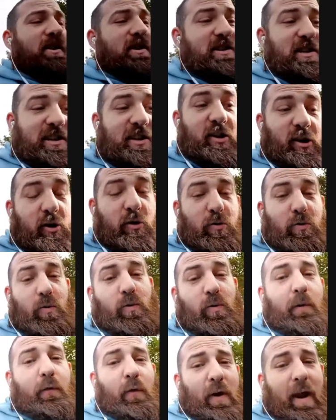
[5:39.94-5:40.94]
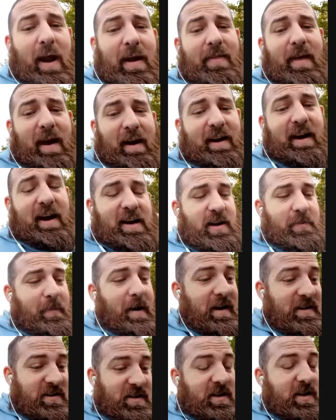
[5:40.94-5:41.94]
honestly thought, if we're getting that kind of
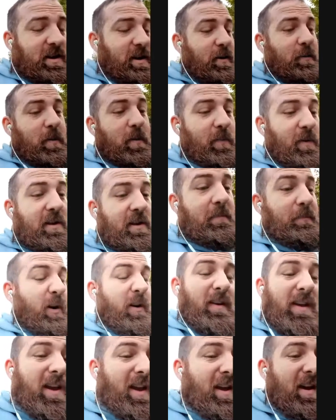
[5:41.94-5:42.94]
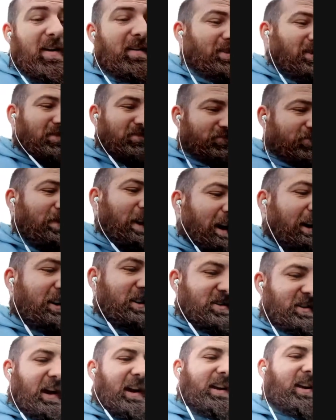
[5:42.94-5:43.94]
Mata, it would be brilliant. But like I
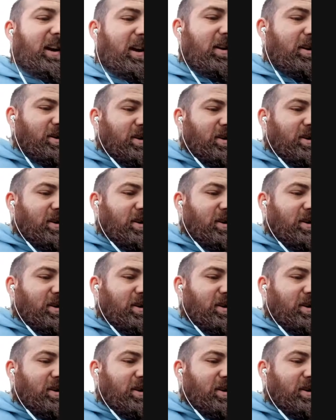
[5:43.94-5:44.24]
said,